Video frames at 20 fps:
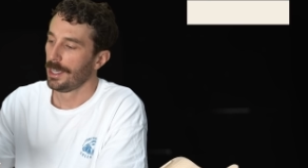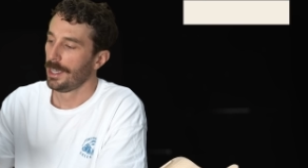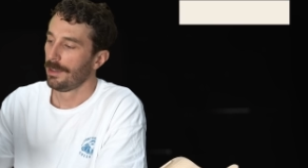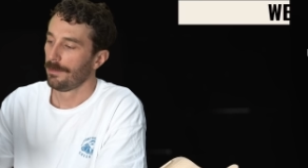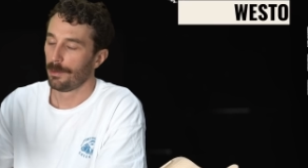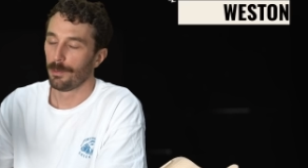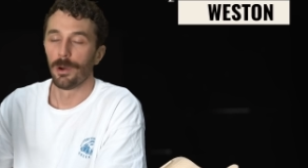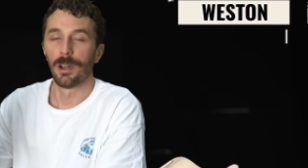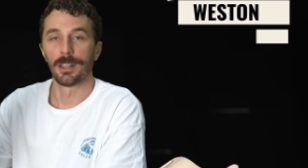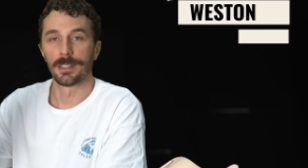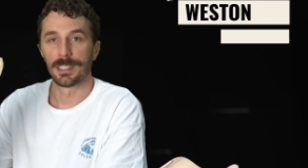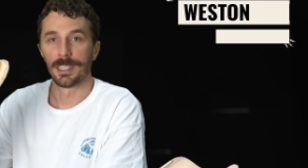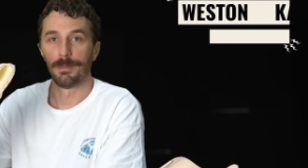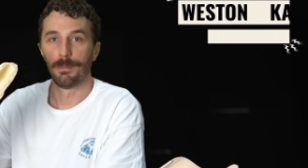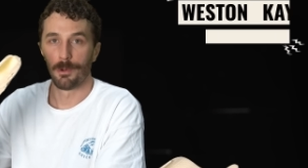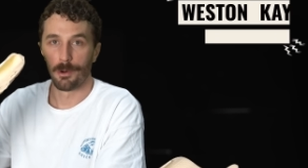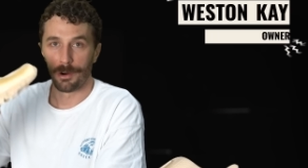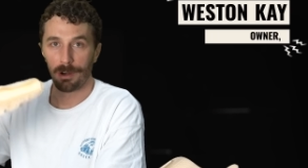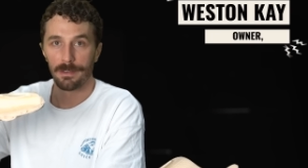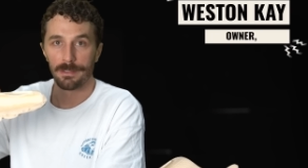If you wanna see
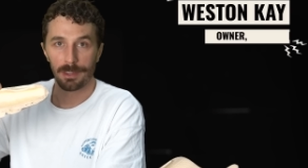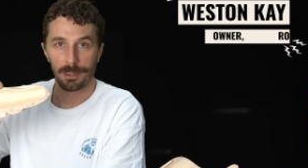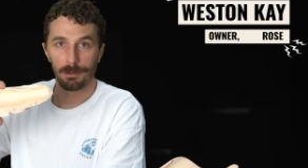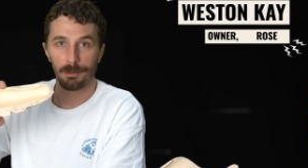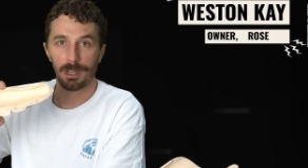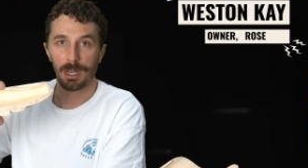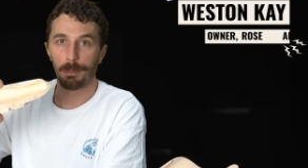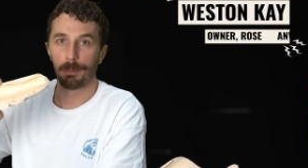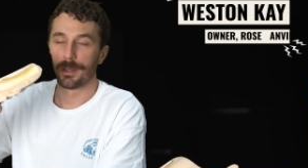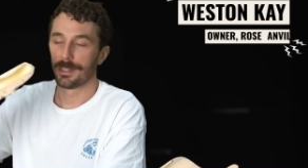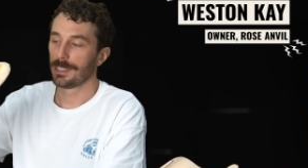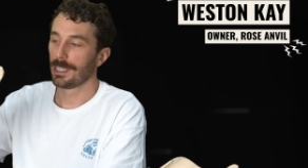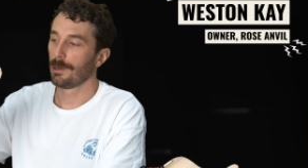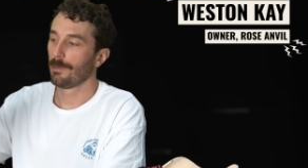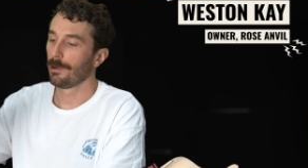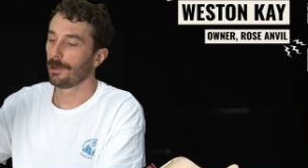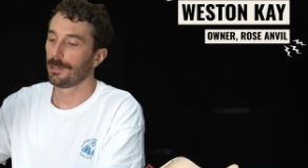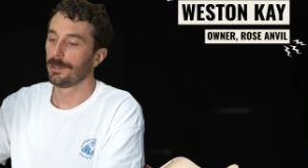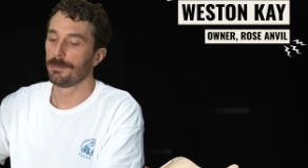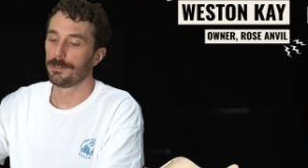more of the 3D printing
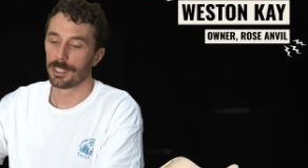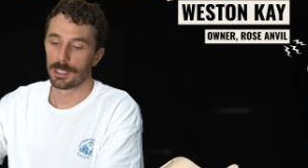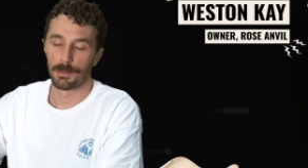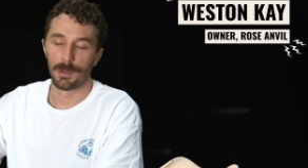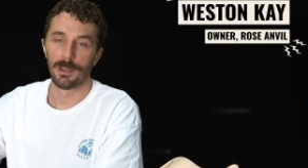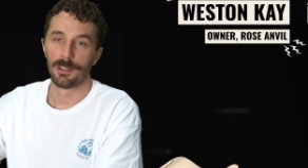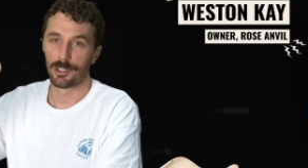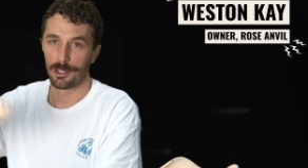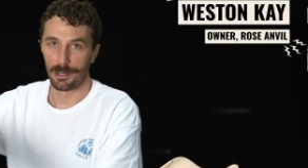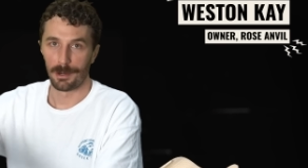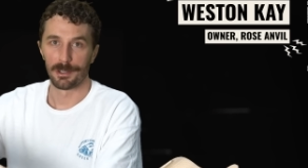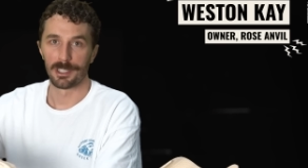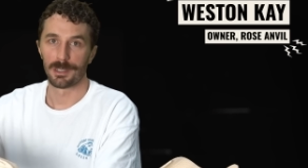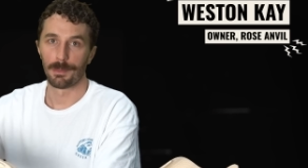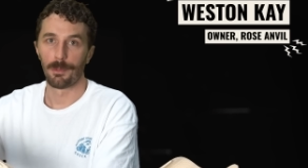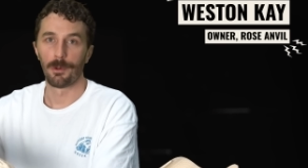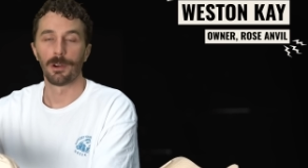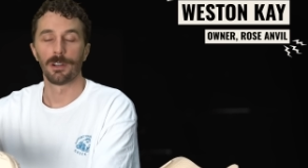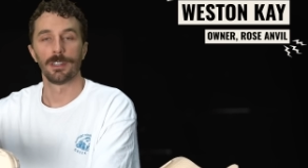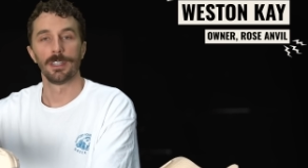world, just be sure to
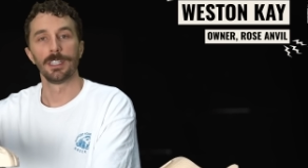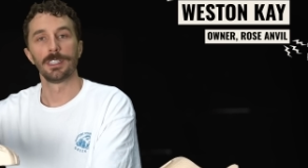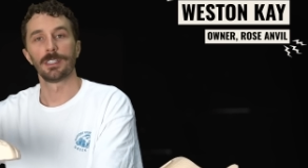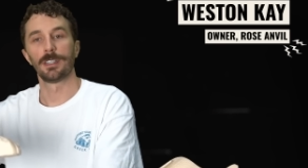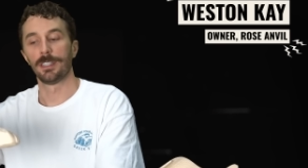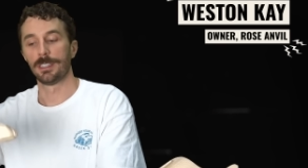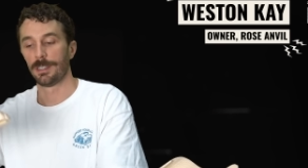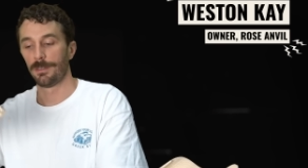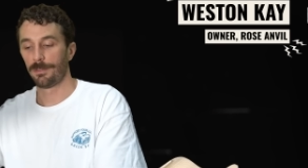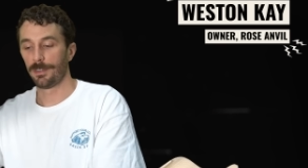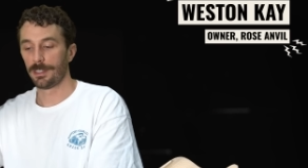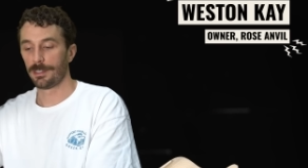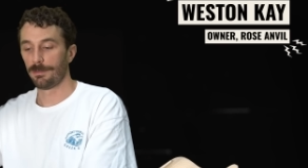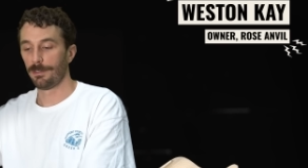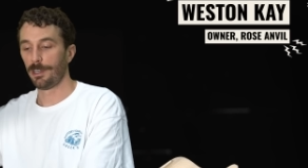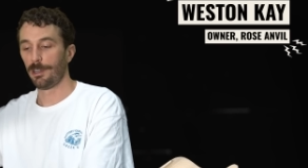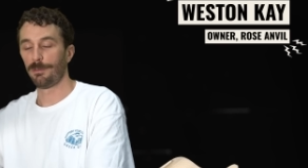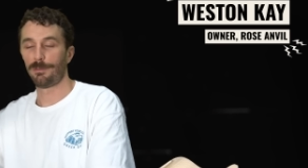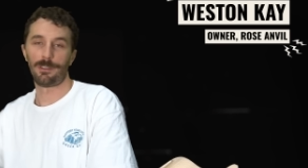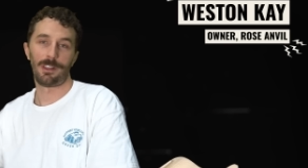support this because if this
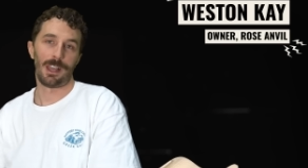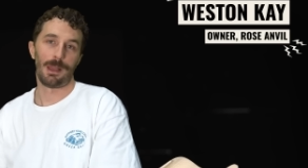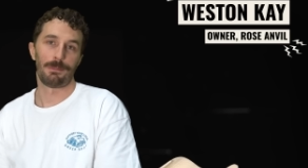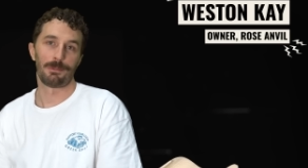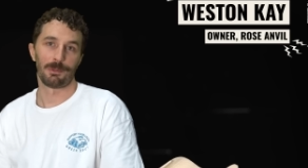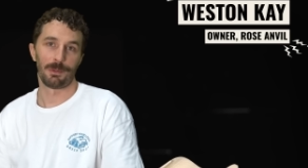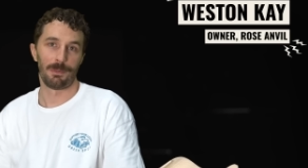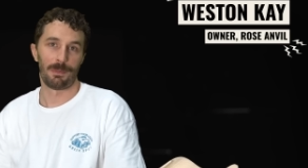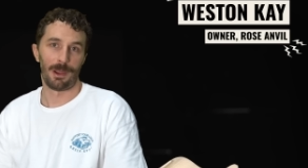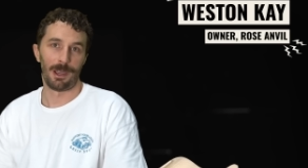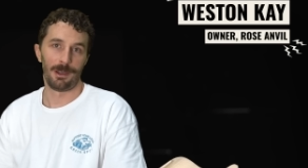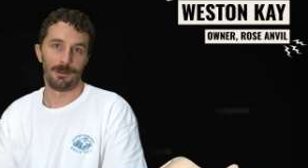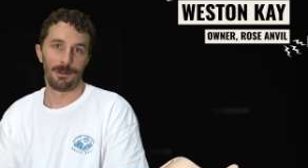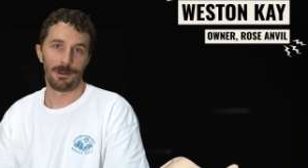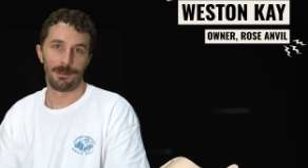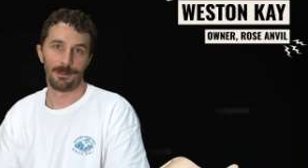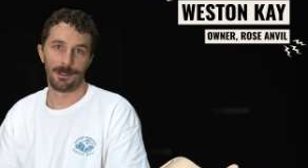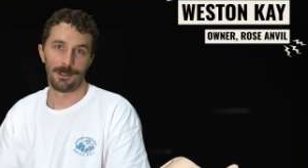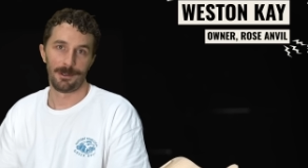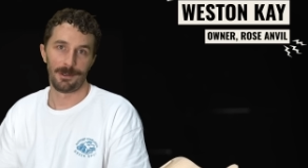video flops, we probably
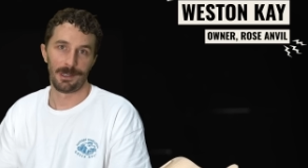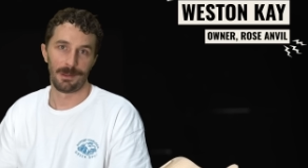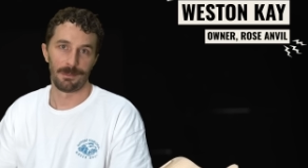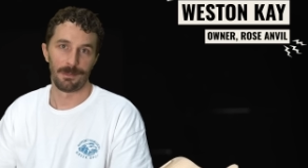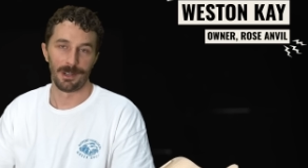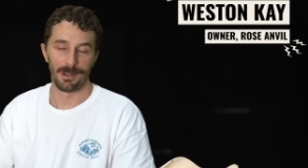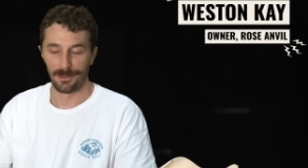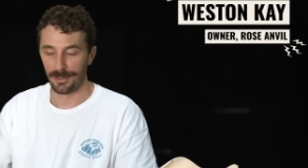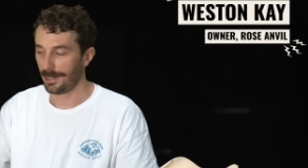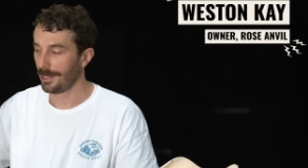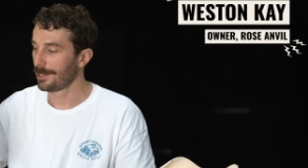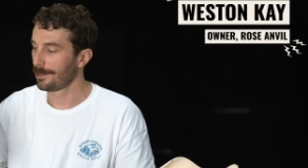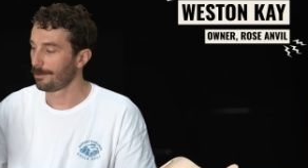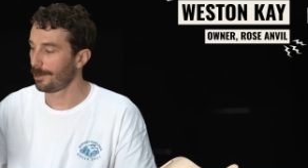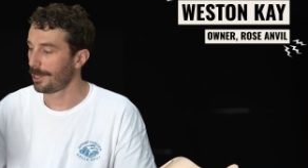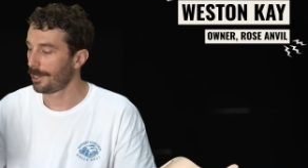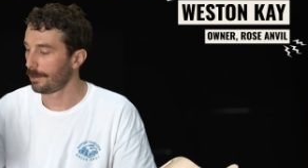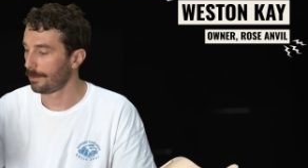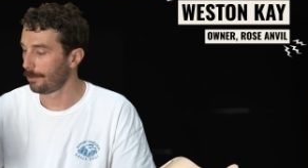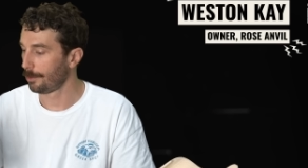won't do it, but if it does
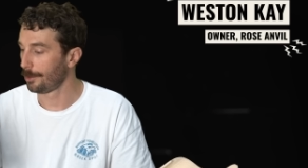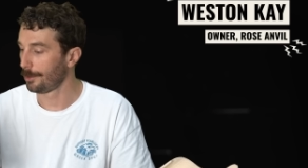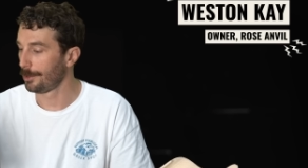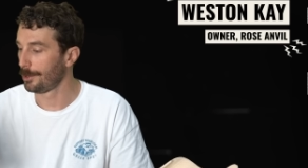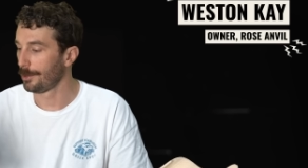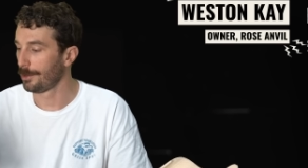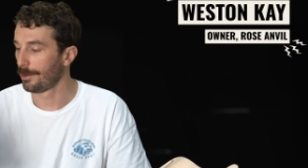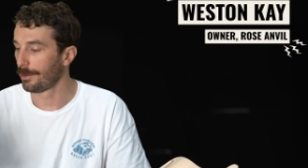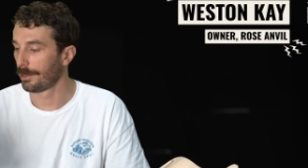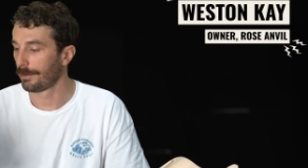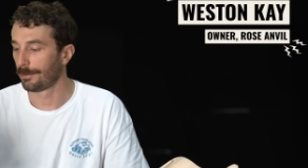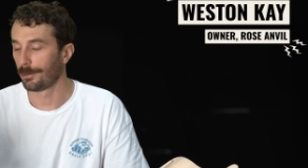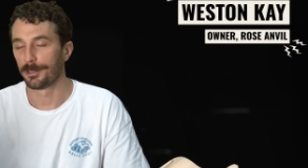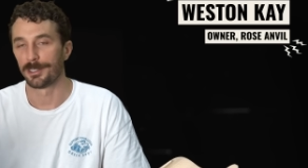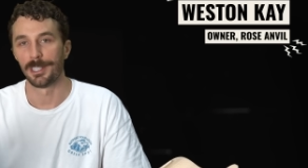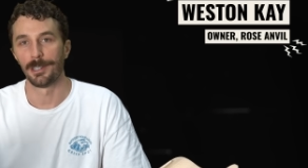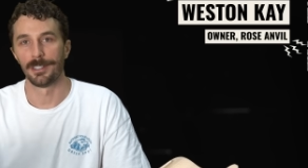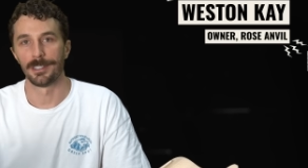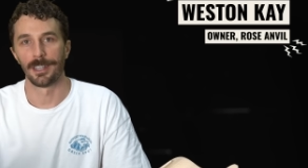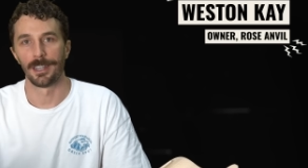well, we'll do a full
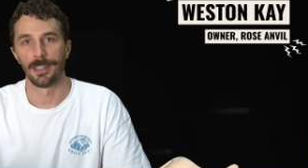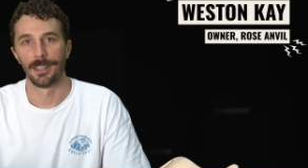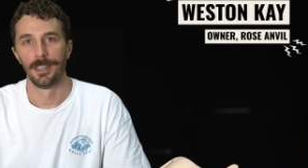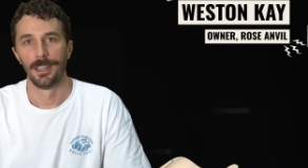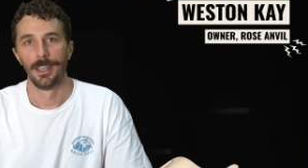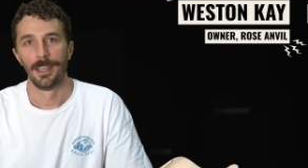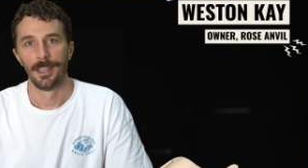series on it.